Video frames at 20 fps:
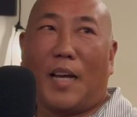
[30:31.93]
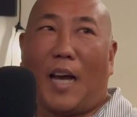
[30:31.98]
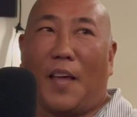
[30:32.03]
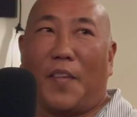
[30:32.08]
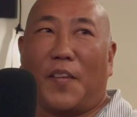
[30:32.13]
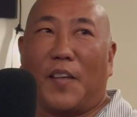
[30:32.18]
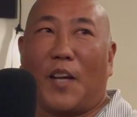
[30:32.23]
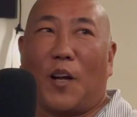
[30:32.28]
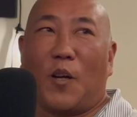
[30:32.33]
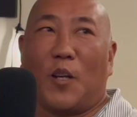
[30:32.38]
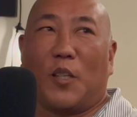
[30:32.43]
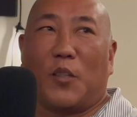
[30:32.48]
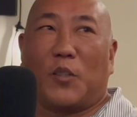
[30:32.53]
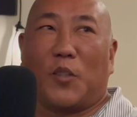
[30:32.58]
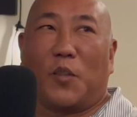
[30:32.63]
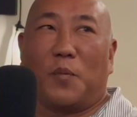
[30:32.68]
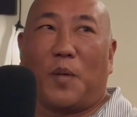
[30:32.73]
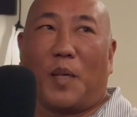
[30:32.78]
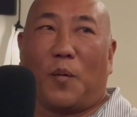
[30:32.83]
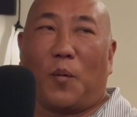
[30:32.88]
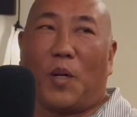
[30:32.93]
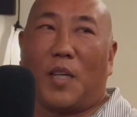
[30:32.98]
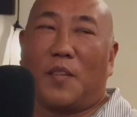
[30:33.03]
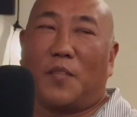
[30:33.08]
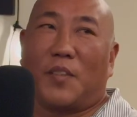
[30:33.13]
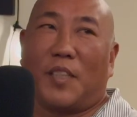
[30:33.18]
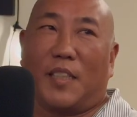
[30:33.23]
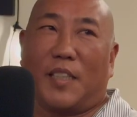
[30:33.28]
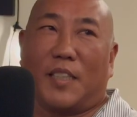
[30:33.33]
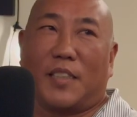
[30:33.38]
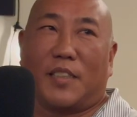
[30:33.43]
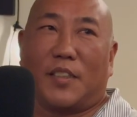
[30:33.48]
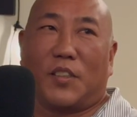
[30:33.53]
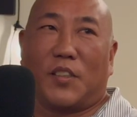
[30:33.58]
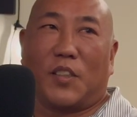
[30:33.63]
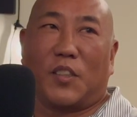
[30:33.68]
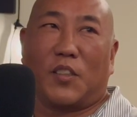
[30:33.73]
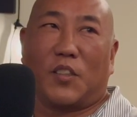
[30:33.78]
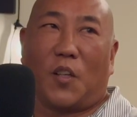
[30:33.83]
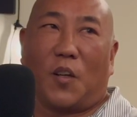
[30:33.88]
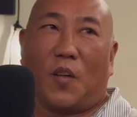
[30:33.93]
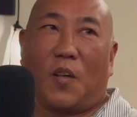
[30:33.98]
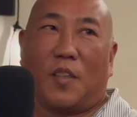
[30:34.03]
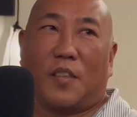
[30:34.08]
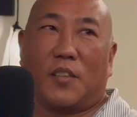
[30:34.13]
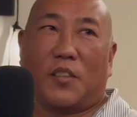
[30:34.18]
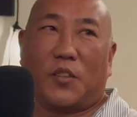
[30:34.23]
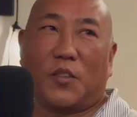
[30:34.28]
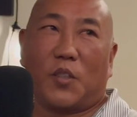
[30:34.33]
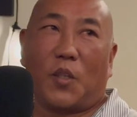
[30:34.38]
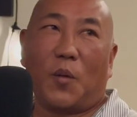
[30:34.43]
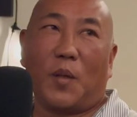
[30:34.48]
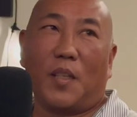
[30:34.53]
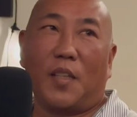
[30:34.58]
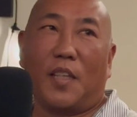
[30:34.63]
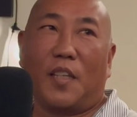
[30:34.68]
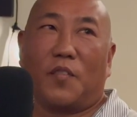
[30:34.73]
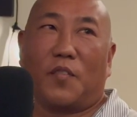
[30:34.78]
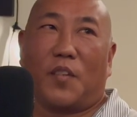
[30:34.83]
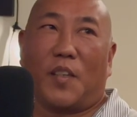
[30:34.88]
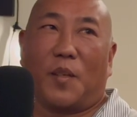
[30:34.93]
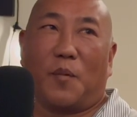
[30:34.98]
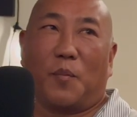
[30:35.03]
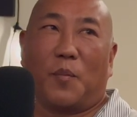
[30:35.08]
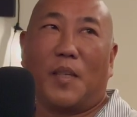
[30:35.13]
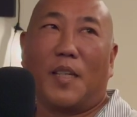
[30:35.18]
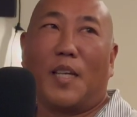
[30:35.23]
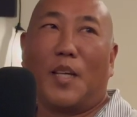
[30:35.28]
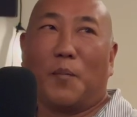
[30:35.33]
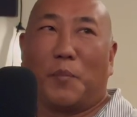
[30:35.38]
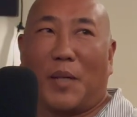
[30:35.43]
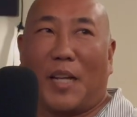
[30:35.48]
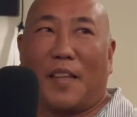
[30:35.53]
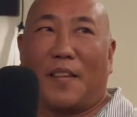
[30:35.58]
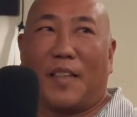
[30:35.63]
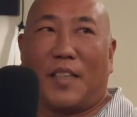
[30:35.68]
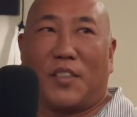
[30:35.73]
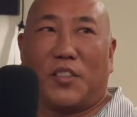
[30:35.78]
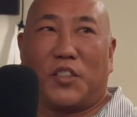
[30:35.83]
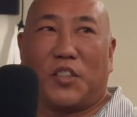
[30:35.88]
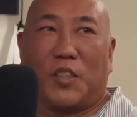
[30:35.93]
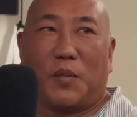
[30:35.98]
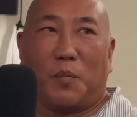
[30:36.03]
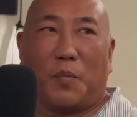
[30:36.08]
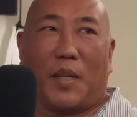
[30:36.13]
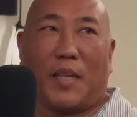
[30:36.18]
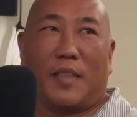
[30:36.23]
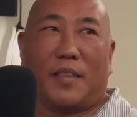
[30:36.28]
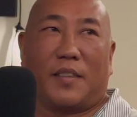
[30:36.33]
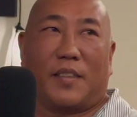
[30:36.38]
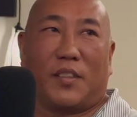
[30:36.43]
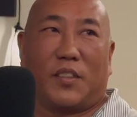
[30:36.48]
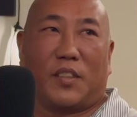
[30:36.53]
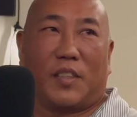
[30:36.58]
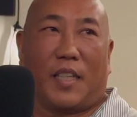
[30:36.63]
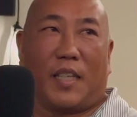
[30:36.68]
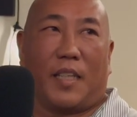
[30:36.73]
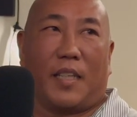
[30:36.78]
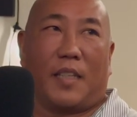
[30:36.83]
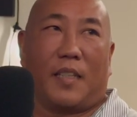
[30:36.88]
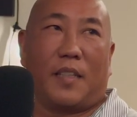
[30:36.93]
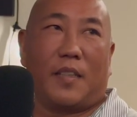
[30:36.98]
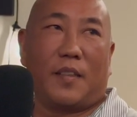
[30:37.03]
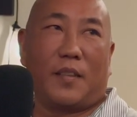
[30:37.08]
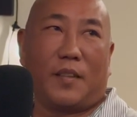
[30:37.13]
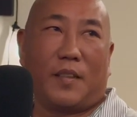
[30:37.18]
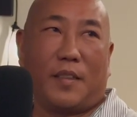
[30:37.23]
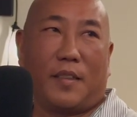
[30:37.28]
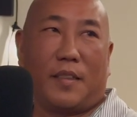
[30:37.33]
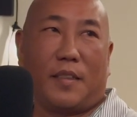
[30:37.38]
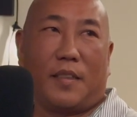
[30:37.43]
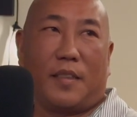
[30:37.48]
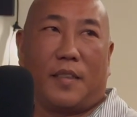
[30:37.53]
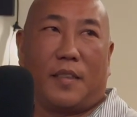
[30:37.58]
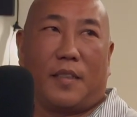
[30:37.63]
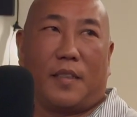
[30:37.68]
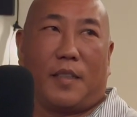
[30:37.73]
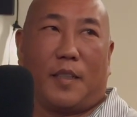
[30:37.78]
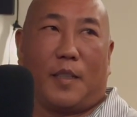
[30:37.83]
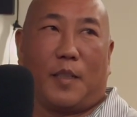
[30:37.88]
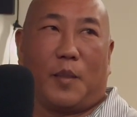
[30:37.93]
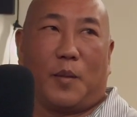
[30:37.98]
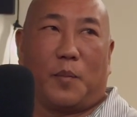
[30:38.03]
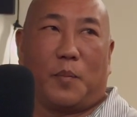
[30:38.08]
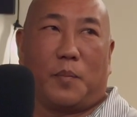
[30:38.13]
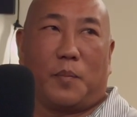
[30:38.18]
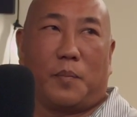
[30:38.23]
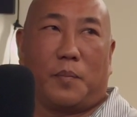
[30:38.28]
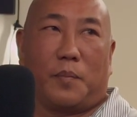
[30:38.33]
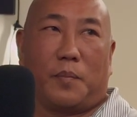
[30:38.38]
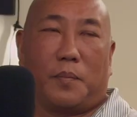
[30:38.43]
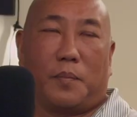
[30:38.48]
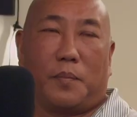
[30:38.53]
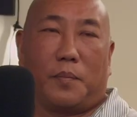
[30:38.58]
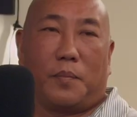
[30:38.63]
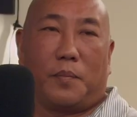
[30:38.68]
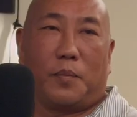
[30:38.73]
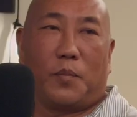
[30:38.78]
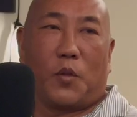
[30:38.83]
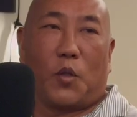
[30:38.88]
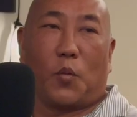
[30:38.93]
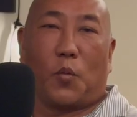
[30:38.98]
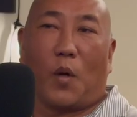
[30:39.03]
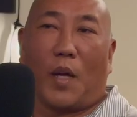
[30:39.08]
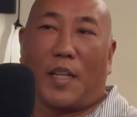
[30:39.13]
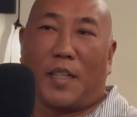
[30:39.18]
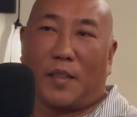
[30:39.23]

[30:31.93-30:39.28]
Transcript: I think I already told my wife to listen to the song. She goes, "Oh, I love him," but I think she meant to say, um, the right